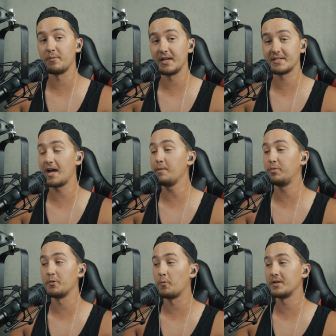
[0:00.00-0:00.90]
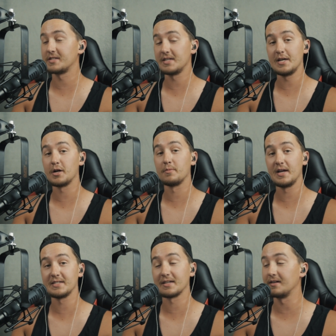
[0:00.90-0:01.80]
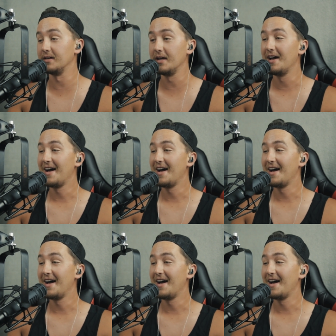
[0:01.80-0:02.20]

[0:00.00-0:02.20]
for me because I upload once a year basically.